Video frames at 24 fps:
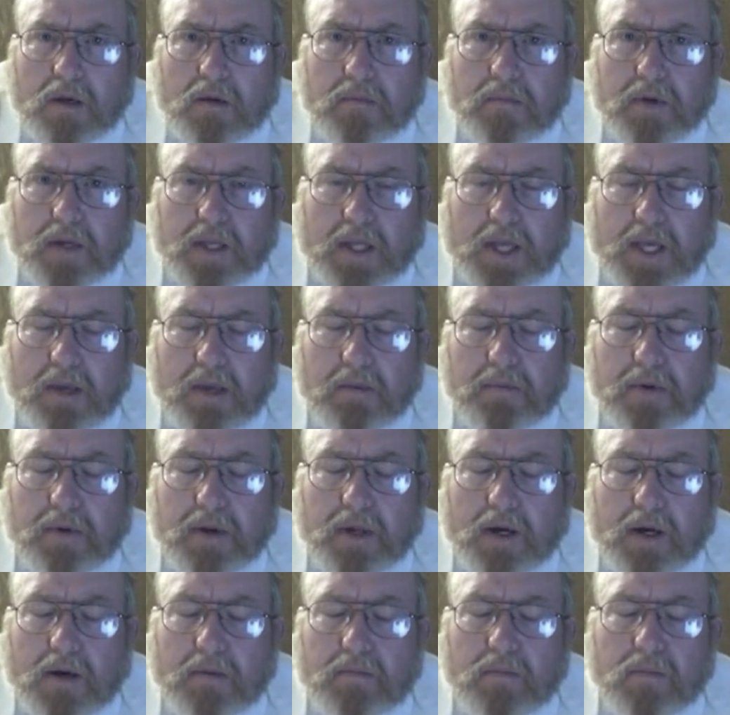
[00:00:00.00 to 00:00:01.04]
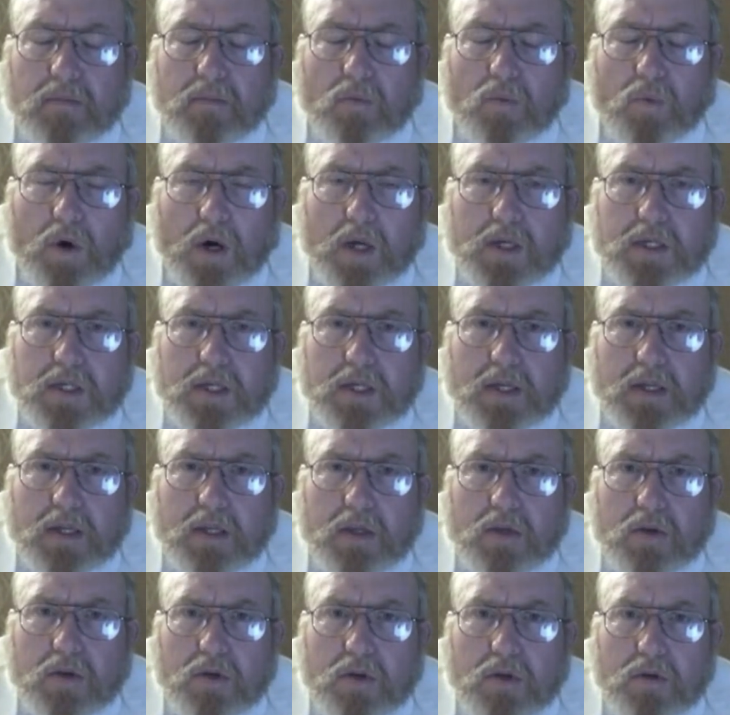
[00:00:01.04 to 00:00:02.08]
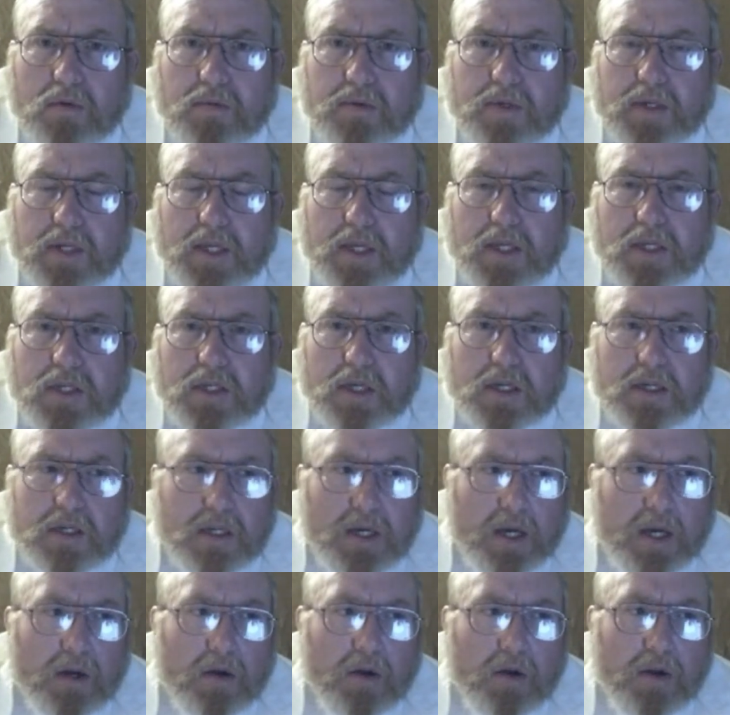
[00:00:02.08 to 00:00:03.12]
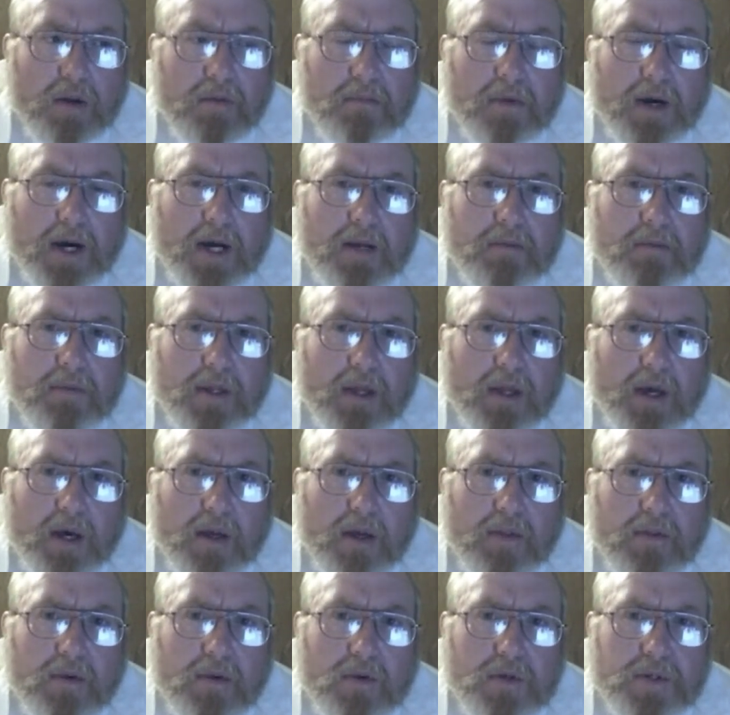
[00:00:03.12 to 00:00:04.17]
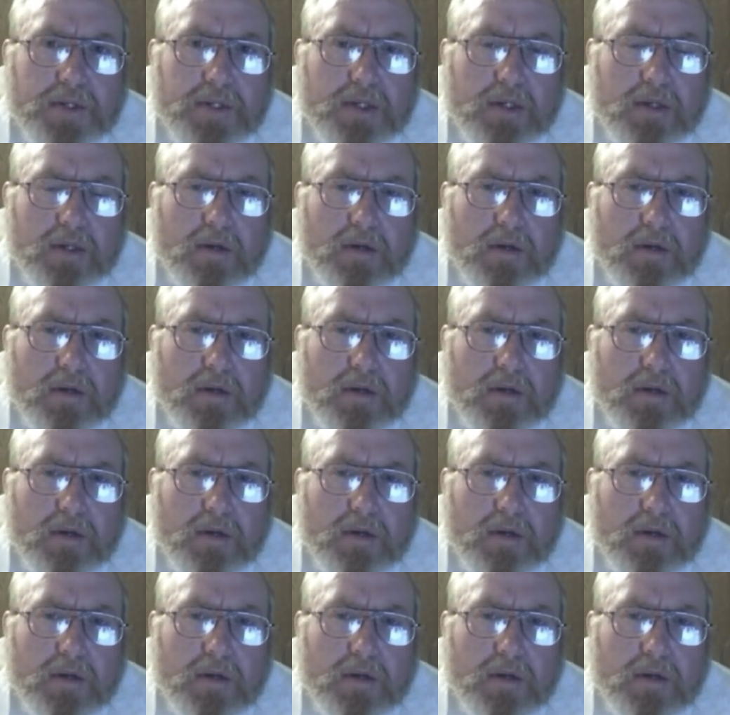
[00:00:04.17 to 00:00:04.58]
But keep up watching the YouTube teachings, not only mine, but others.